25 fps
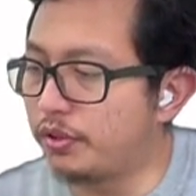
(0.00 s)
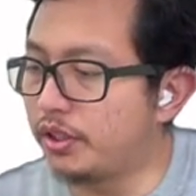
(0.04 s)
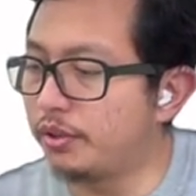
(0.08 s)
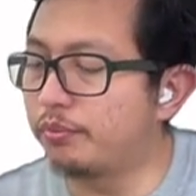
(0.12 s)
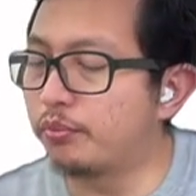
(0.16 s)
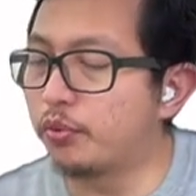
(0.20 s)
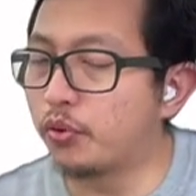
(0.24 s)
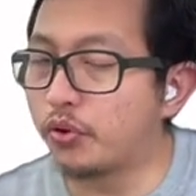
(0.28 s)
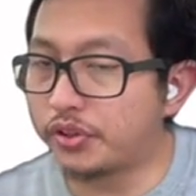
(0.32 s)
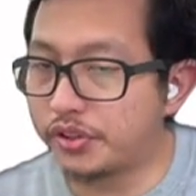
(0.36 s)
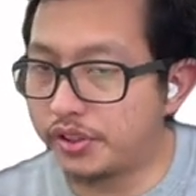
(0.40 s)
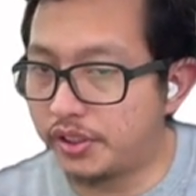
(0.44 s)
Will
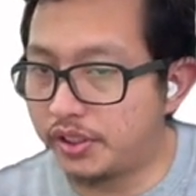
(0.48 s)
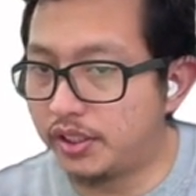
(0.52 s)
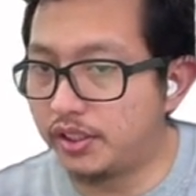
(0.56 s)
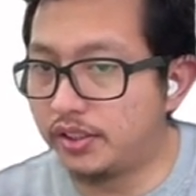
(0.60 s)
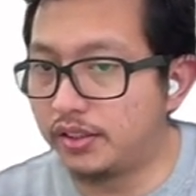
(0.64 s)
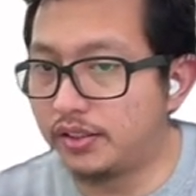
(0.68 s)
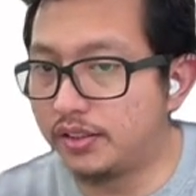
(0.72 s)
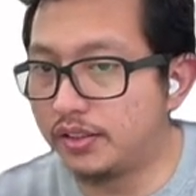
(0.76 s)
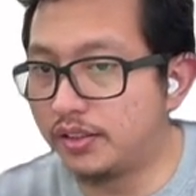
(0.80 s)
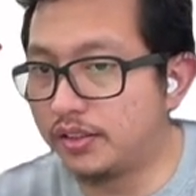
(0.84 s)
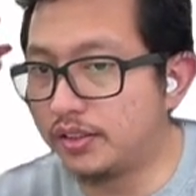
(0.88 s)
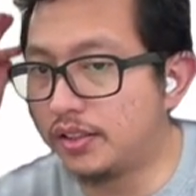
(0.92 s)
be
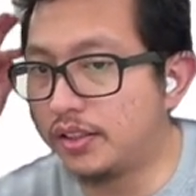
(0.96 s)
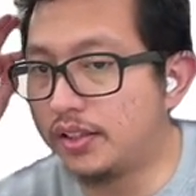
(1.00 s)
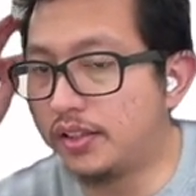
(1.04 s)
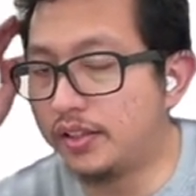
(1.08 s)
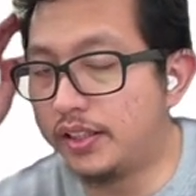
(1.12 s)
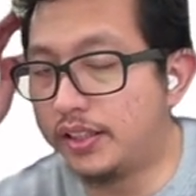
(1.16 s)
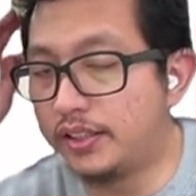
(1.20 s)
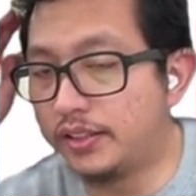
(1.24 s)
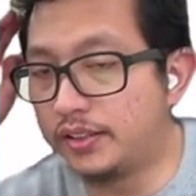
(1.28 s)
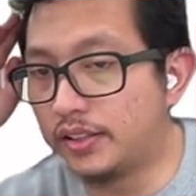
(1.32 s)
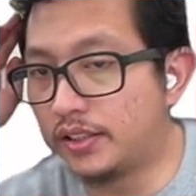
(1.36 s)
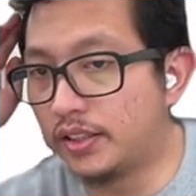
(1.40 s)
important in
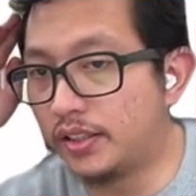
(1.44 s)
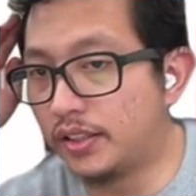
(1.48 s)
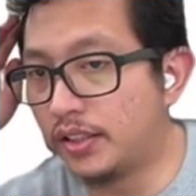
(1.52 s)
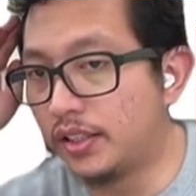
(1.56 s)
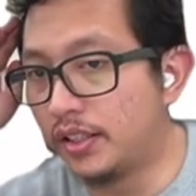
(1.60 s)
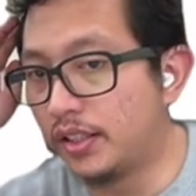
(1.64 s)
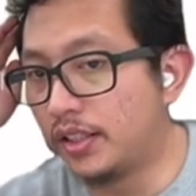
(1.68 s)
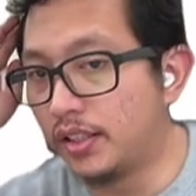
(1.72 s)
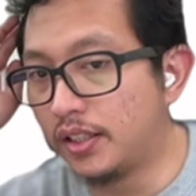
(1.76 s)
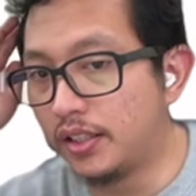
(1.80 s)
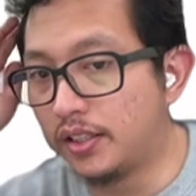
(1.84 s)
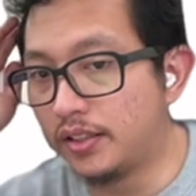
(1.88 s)

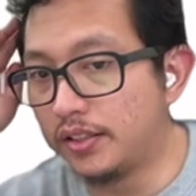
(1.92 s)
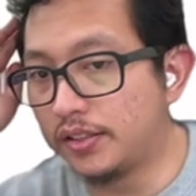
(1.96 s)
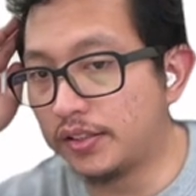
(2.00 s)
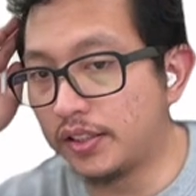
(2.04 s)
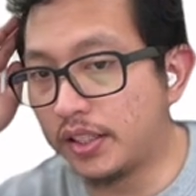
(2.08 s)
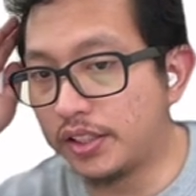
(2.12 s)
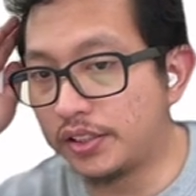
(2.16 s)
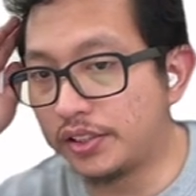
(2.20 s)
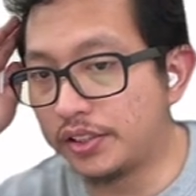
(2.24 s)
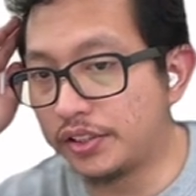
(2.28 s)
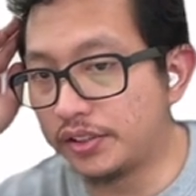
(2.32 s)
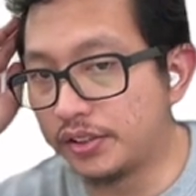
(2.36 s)
later
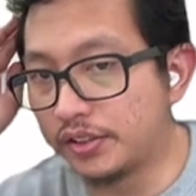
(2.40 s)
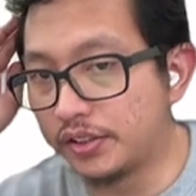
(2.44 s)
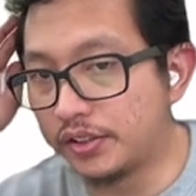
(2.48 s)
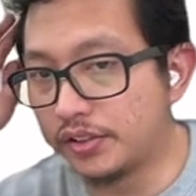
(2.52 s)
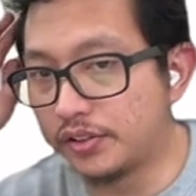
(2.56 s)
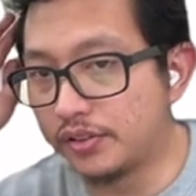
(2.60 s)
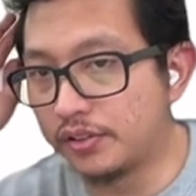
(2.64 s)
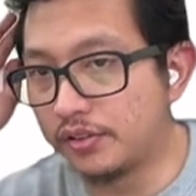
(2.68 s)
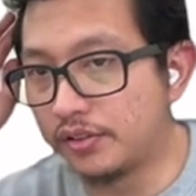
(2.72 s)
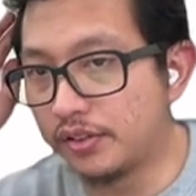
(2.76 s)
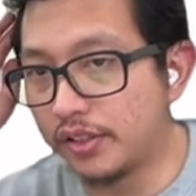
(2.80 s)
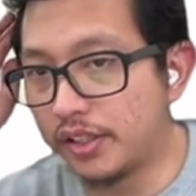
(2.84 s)

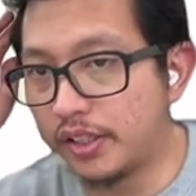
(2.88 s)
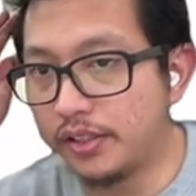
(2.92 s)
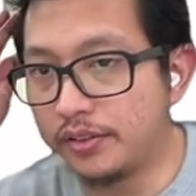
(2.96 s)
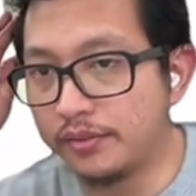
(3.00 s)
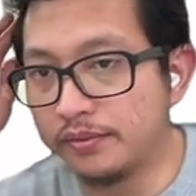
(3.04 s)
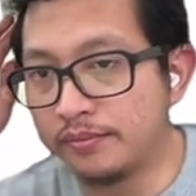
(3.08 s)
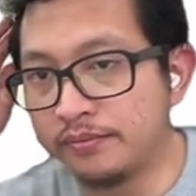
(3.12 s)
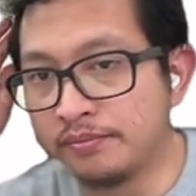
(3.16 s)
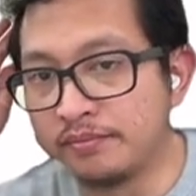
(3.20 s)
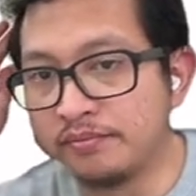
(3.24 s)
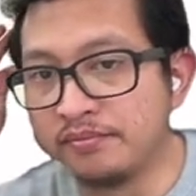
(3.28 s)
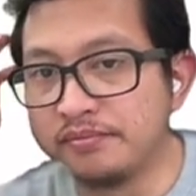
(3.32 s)
discussions.
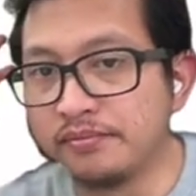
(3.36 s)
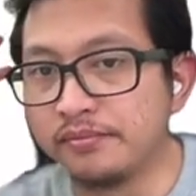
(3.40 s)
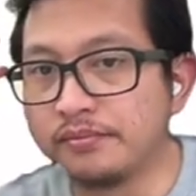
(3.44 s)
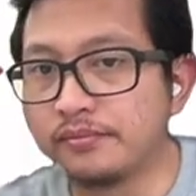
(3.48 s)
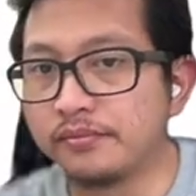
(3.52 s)
Okay.